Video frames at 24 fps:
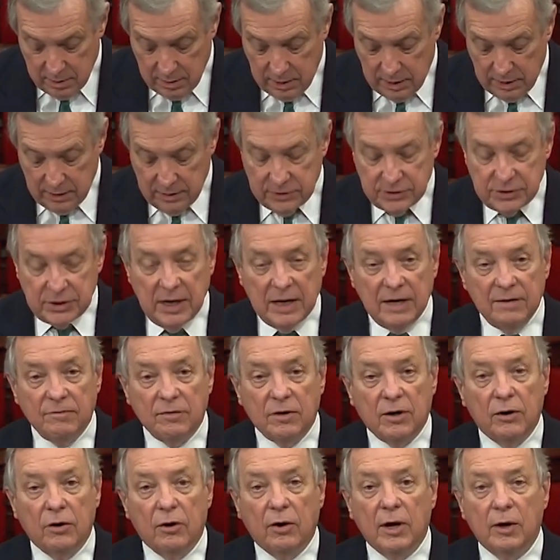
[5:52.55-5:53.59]
in the state of
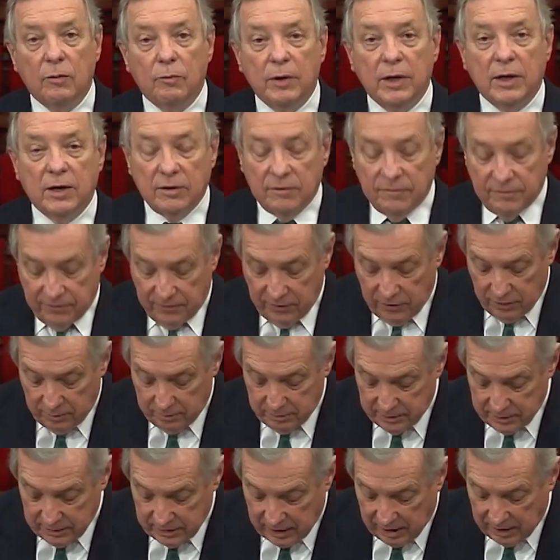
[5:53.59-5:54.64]
Illinois, we
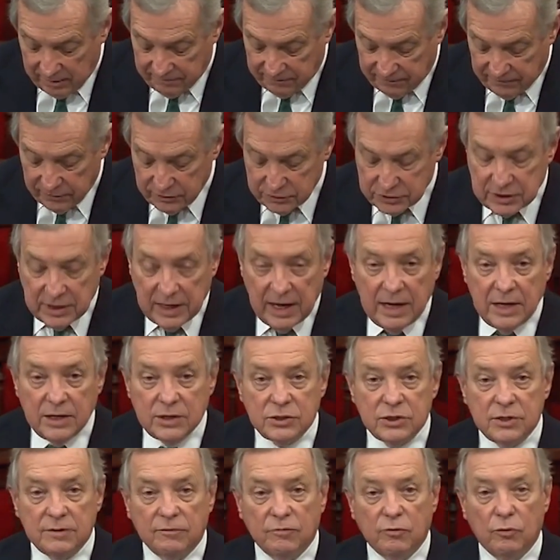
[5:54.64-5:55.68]
confirmed our first
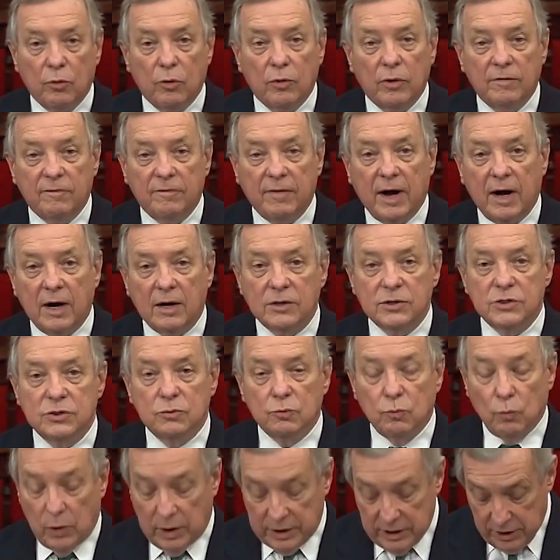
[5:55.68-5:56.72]
case of coronavirus
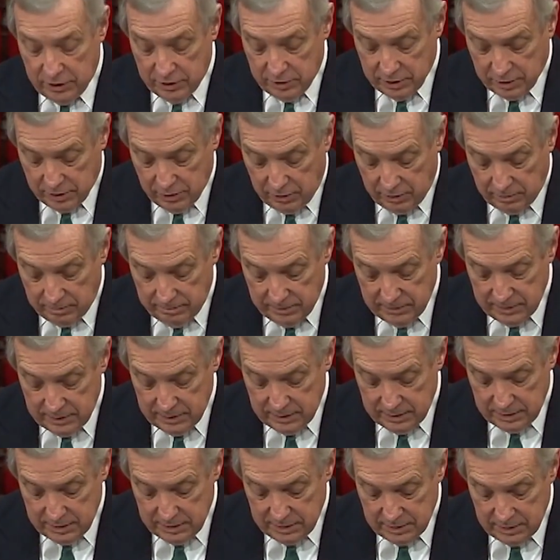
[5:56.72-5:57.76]
one year ago.
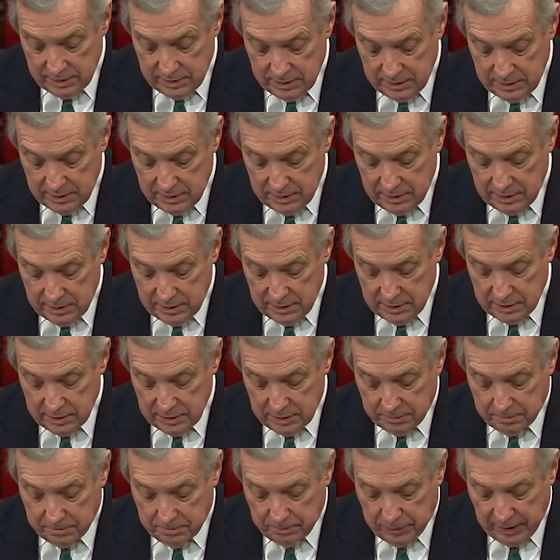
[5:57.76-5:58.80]

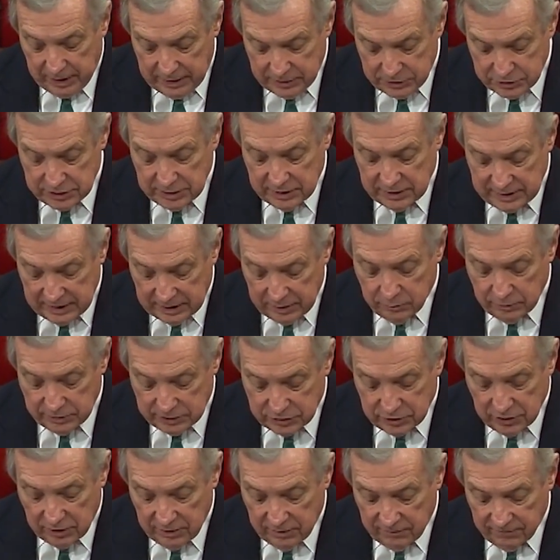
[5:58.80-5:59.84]
The patient had
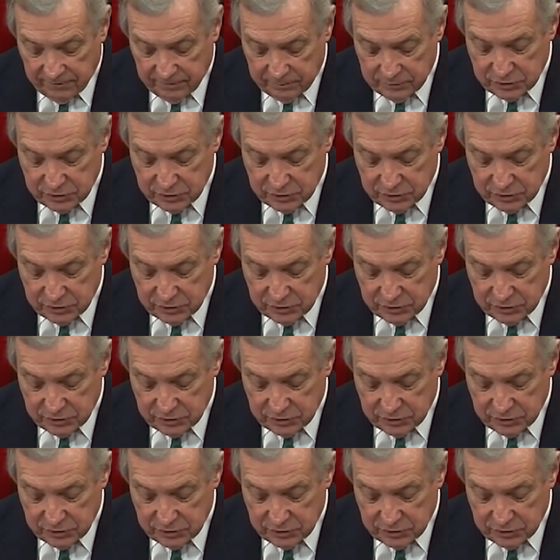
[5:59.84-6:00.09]
returned from